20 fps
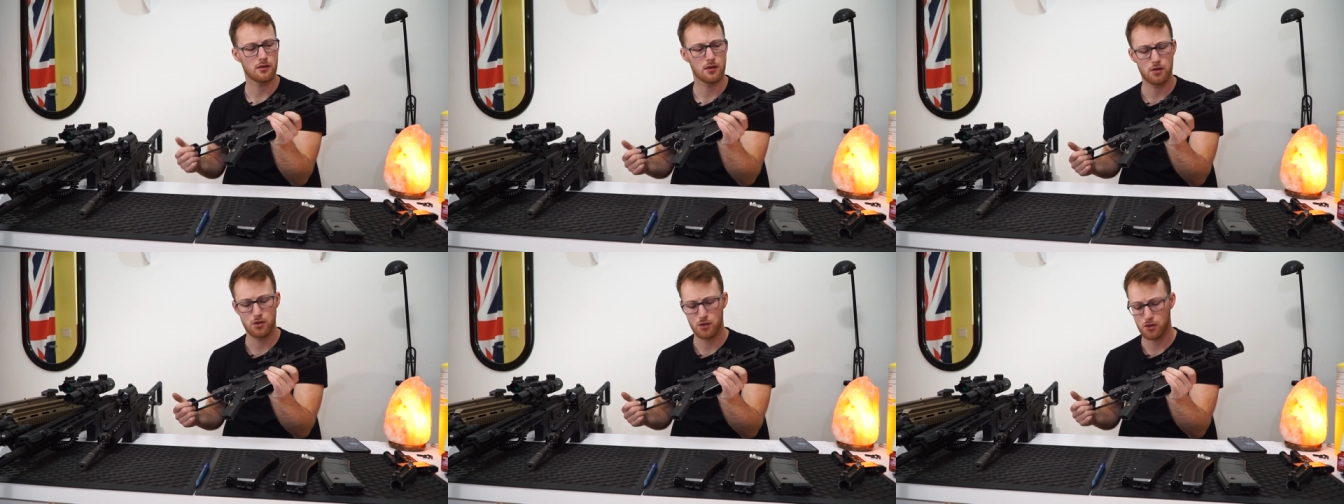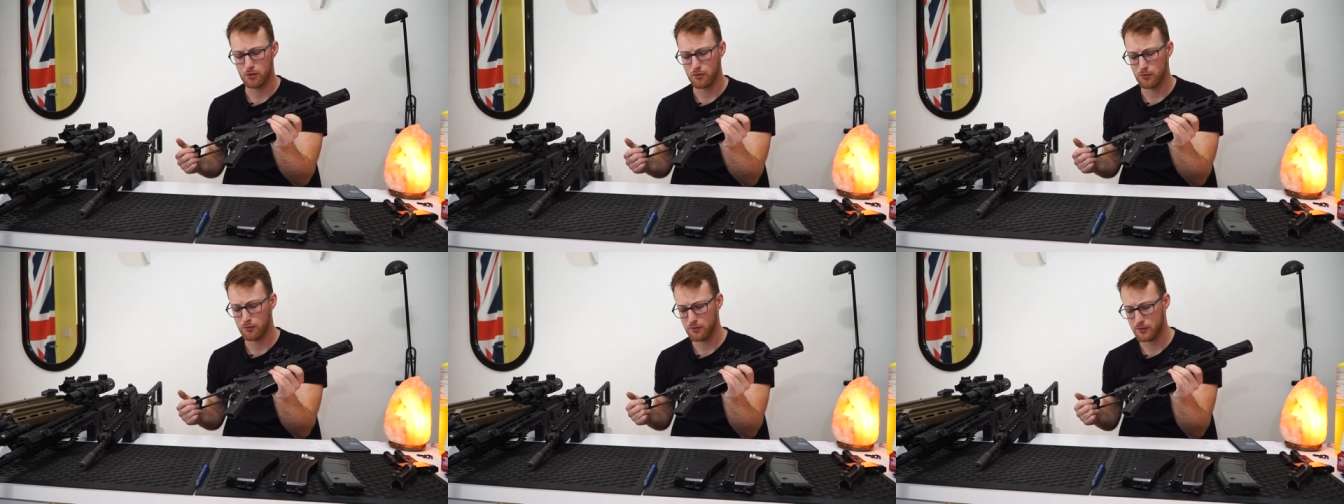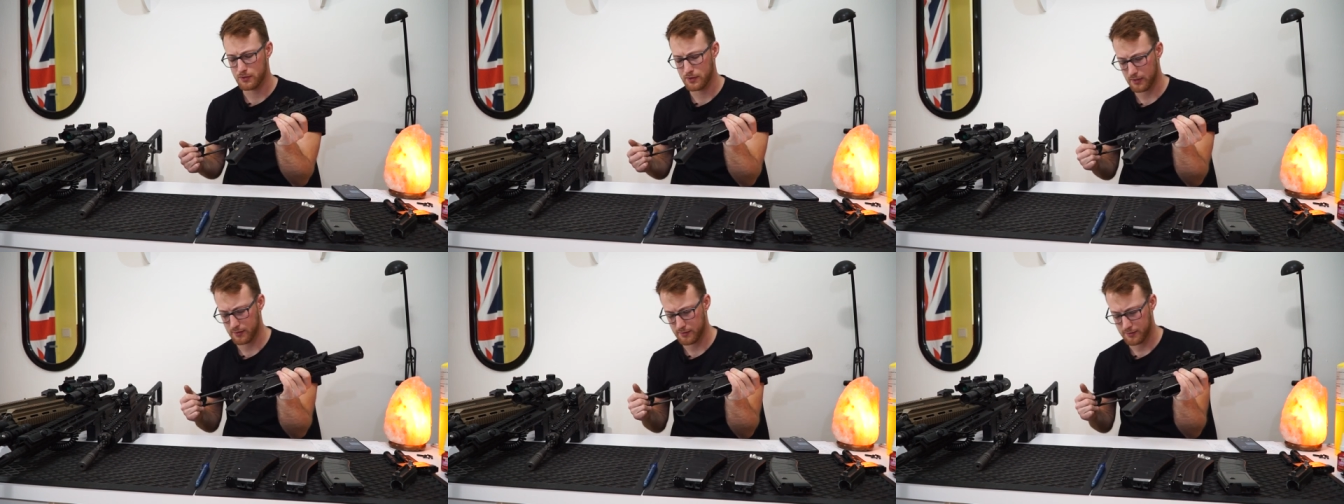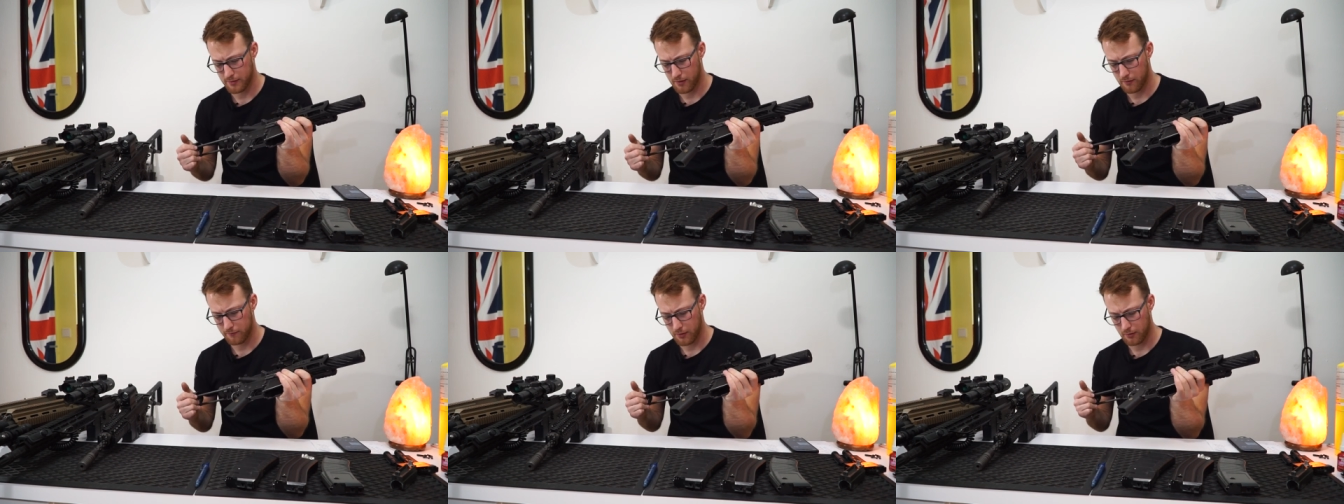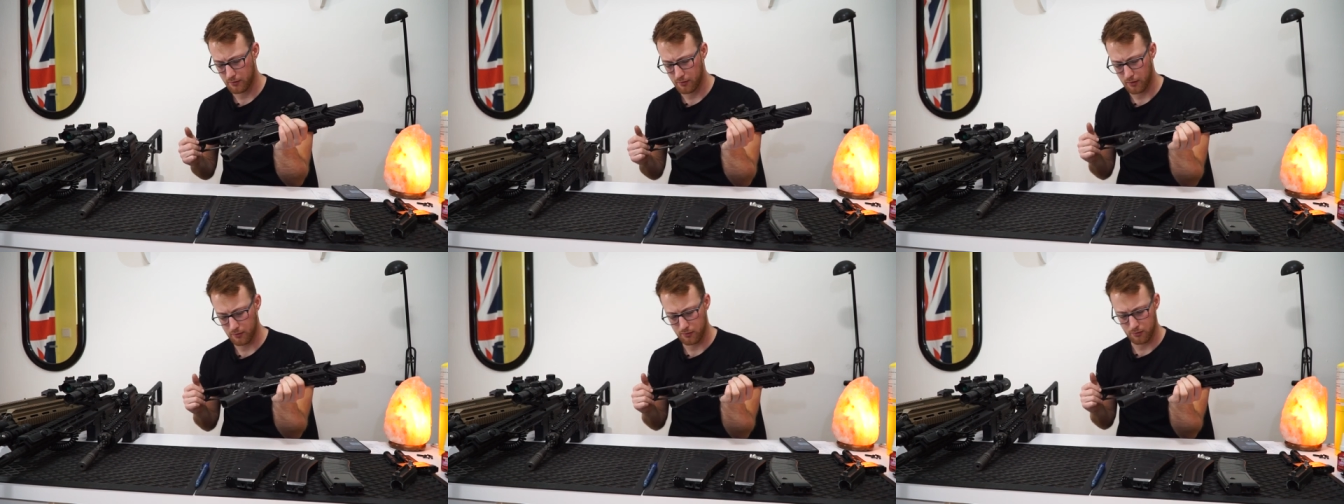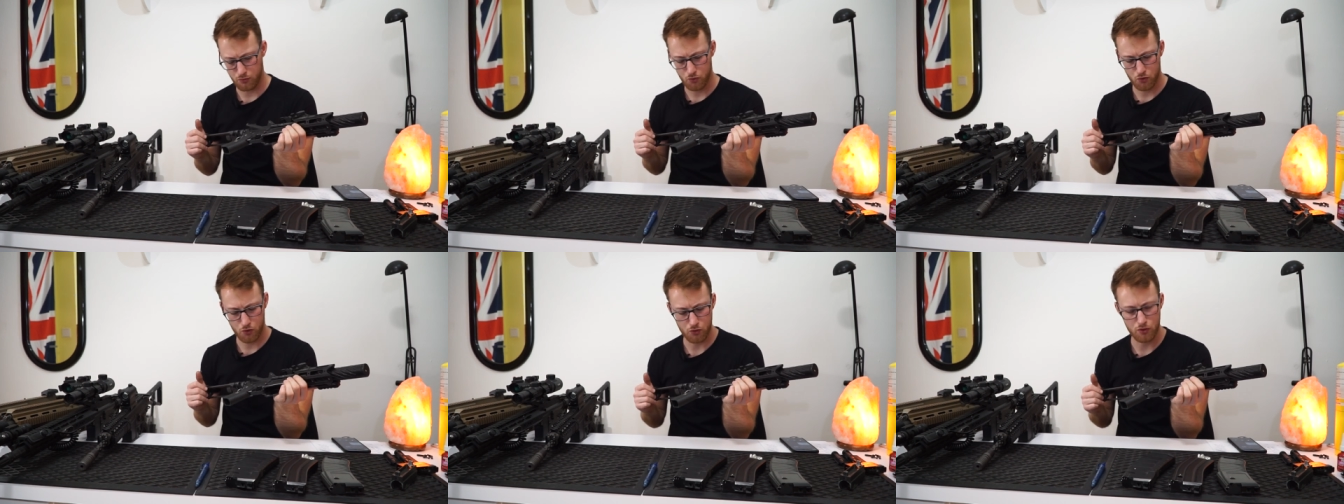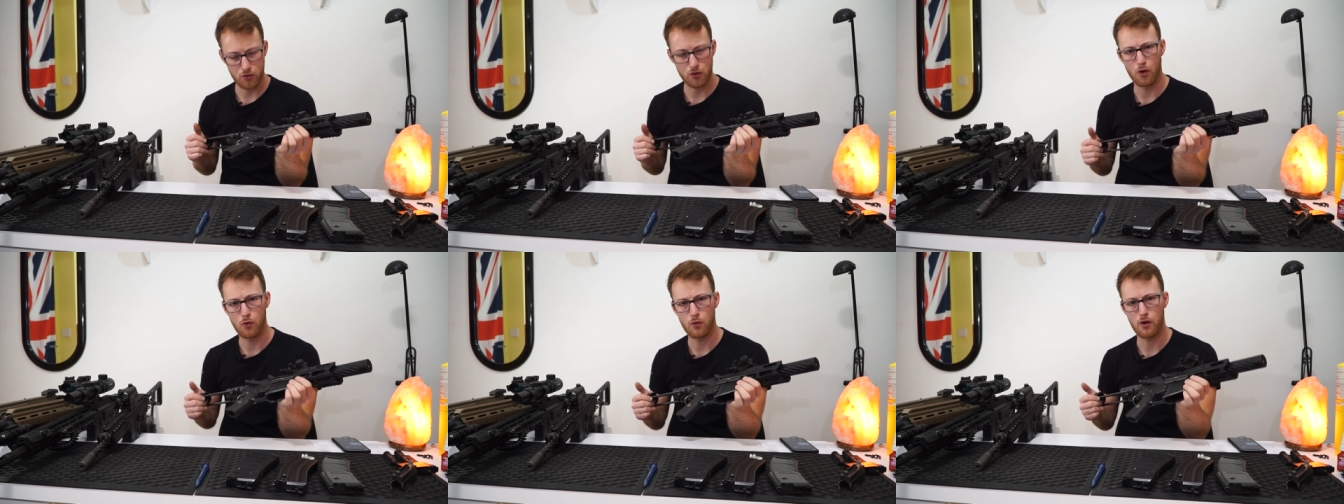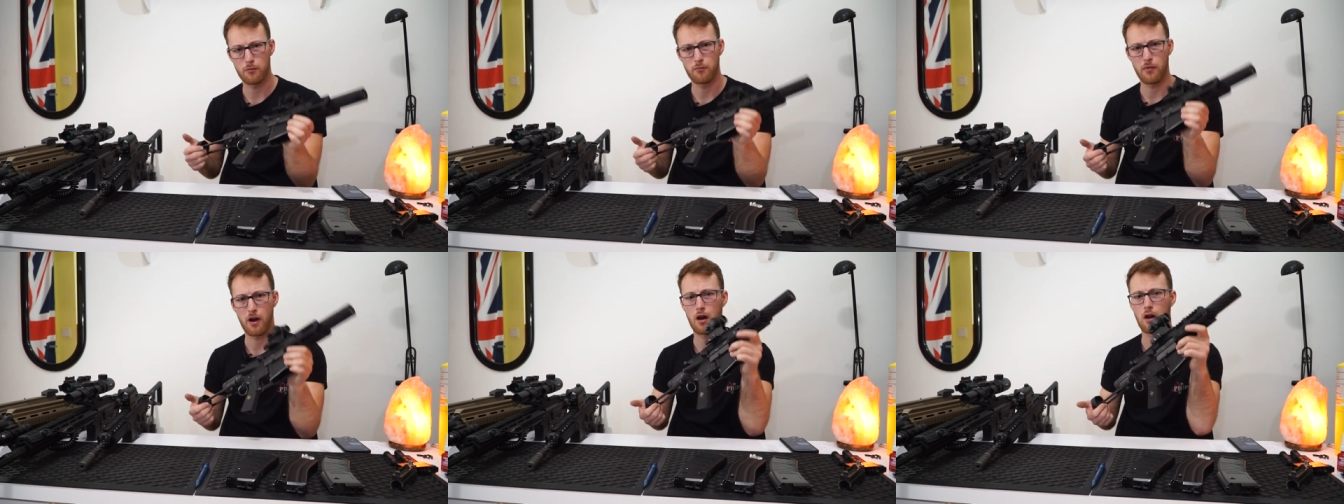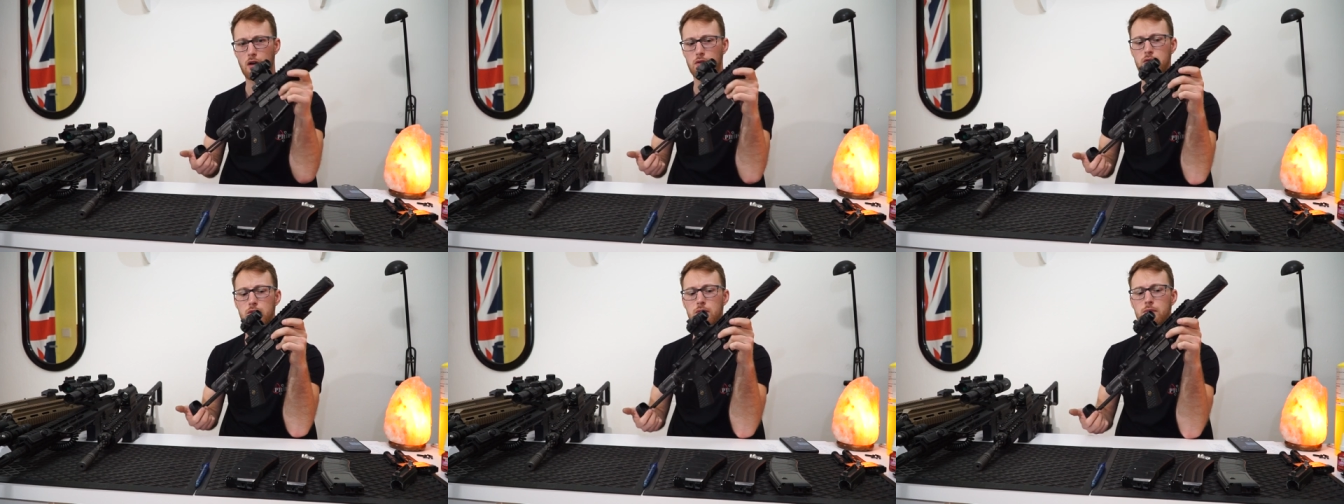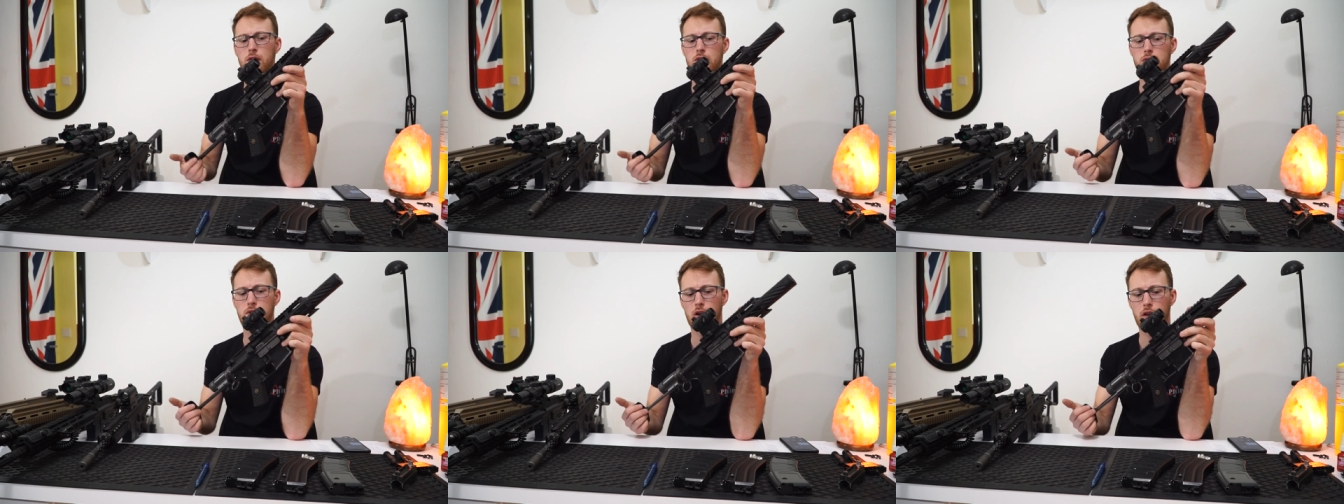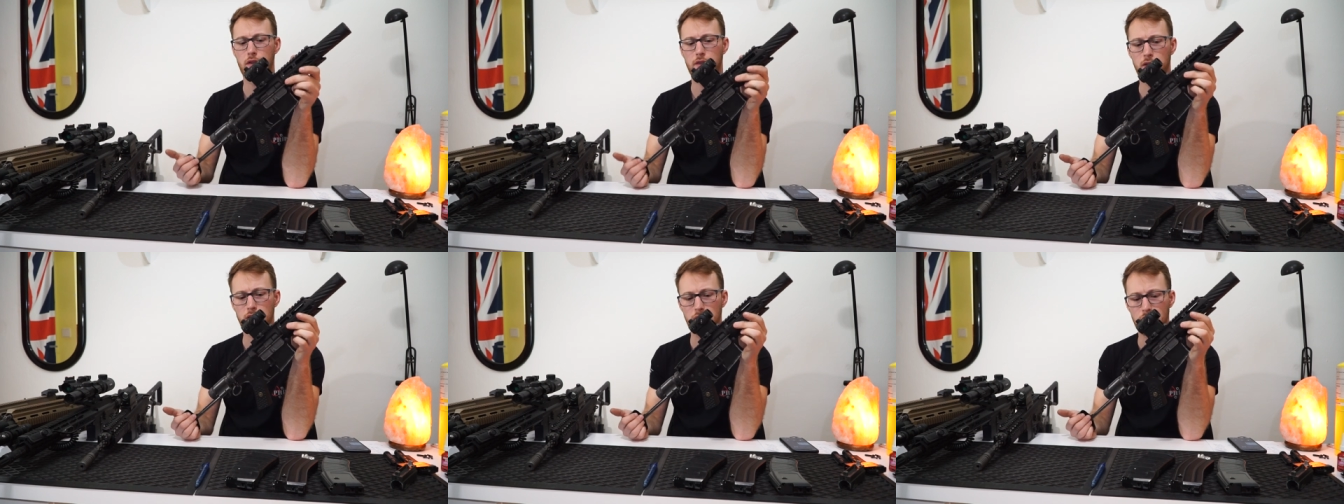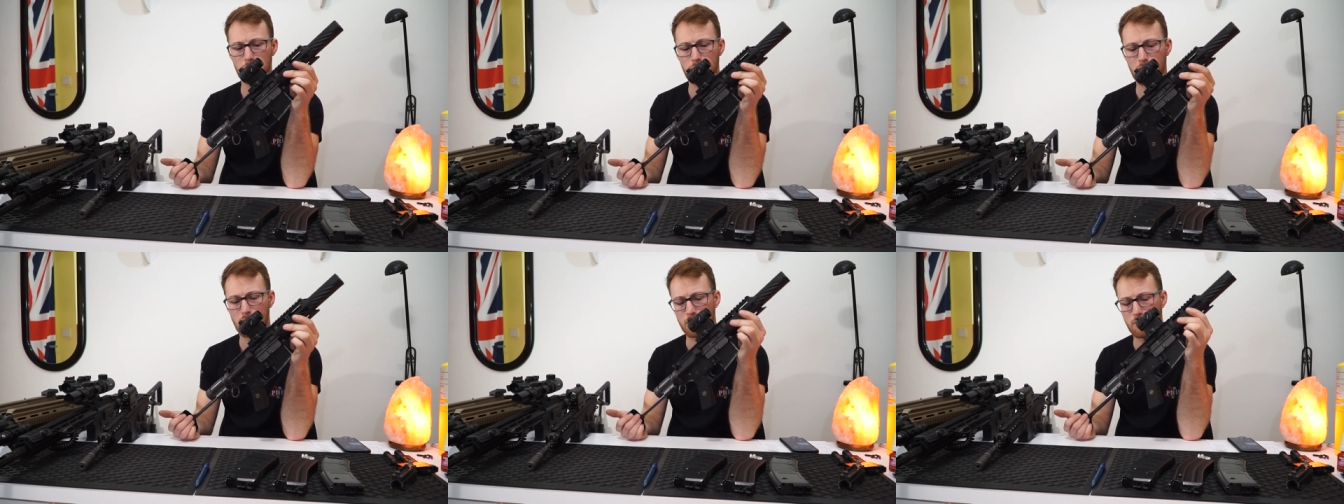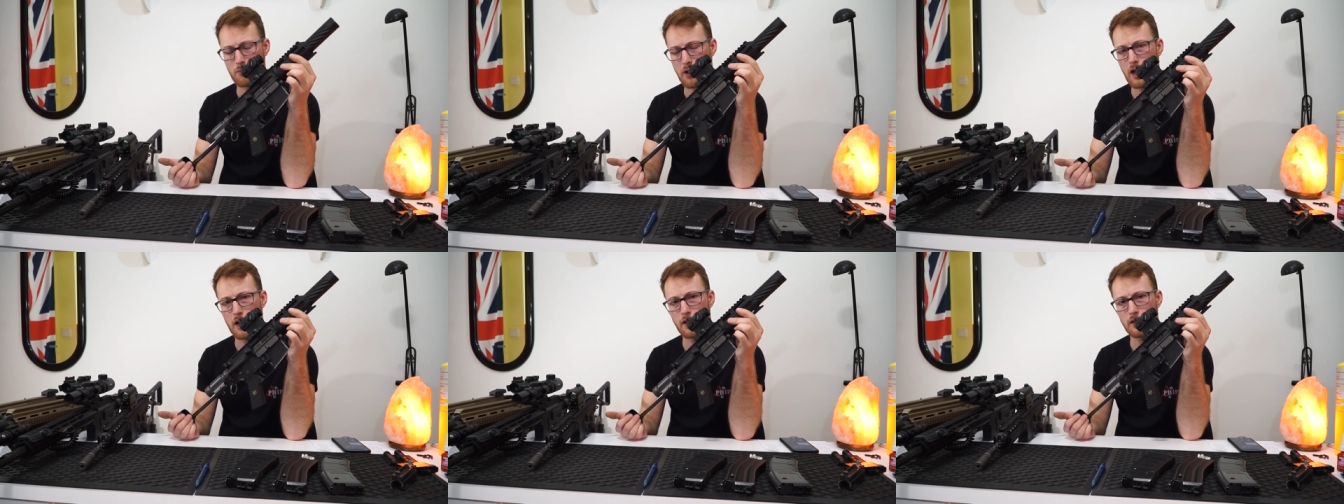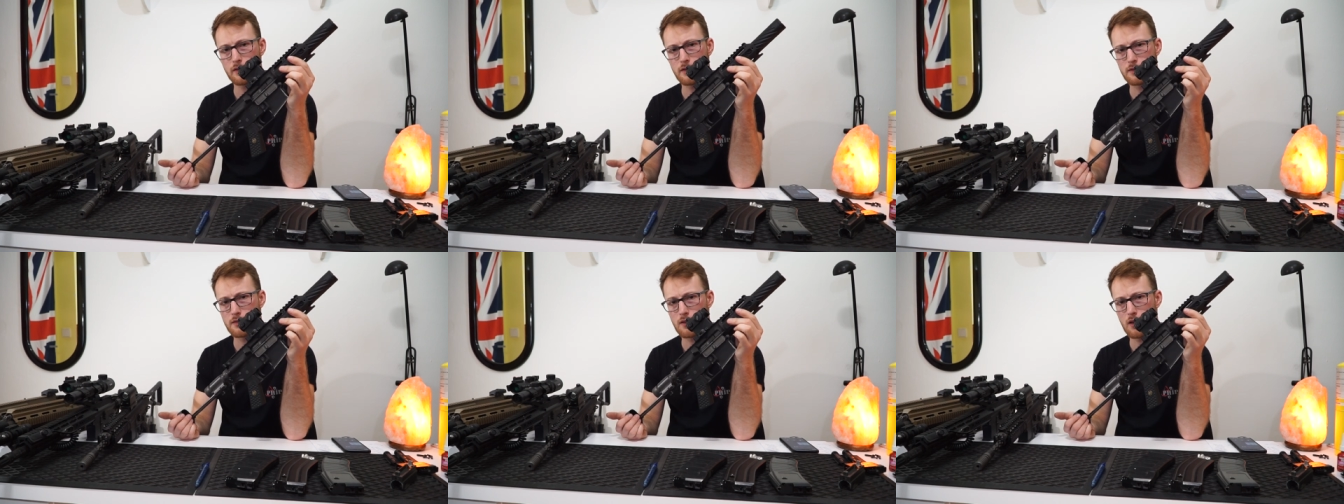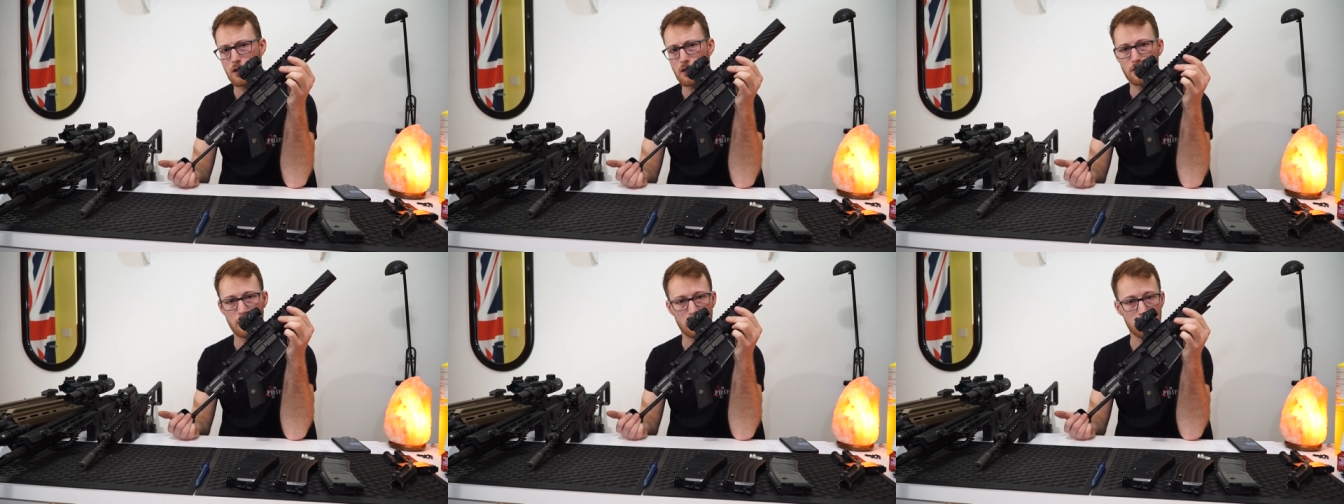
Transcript: issues and stuff that you should know about when you are thinking about buying this gun,